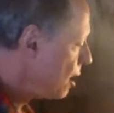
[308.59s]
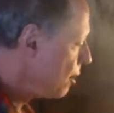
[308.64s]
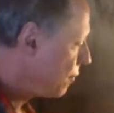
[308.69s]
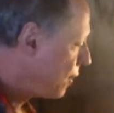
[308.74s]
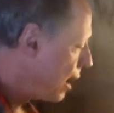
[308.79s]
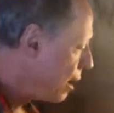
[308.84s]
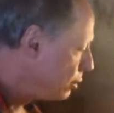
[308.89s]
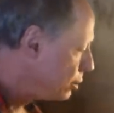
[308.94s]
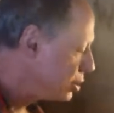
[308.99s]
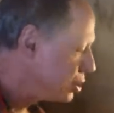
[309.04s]

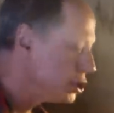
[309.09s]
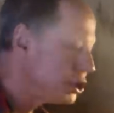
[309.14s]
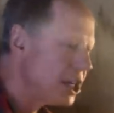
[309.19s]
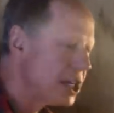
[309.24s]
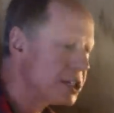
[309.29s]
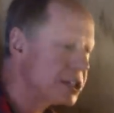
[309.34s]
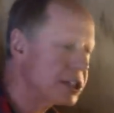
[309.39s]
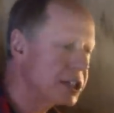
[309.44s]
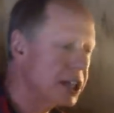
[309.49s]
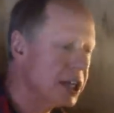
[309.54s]
If I was
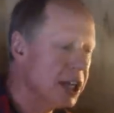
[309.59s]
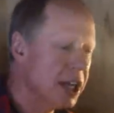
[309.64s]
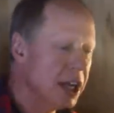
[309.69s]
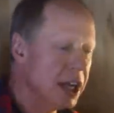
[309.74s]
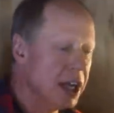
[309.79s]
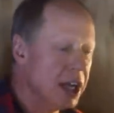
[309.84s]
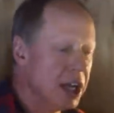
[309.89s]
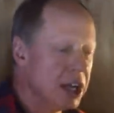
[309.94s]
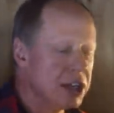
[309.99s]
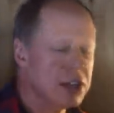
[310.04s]
just
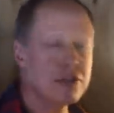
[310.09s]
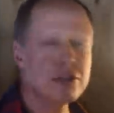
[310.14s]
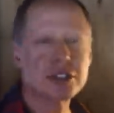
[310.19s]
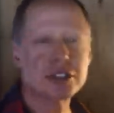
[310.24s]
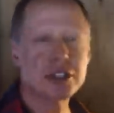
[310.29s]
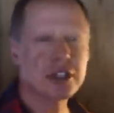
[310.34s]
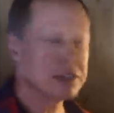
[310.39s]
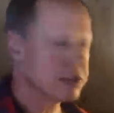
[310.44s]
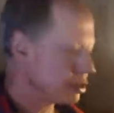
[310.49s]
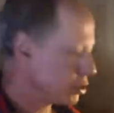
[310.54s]

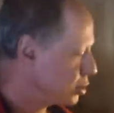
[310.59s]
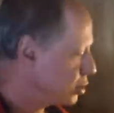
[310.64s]
using